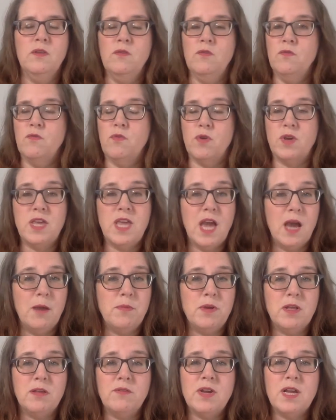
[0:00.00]

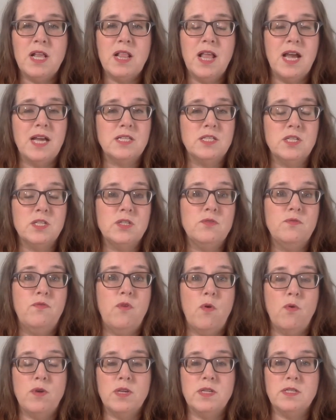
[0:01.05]
Vocabulary classes
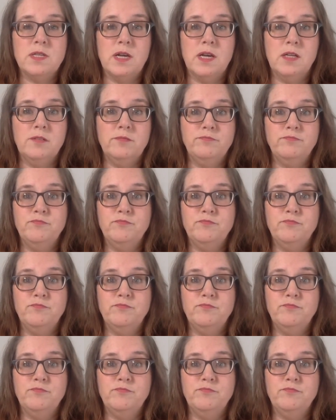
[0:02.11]
focus on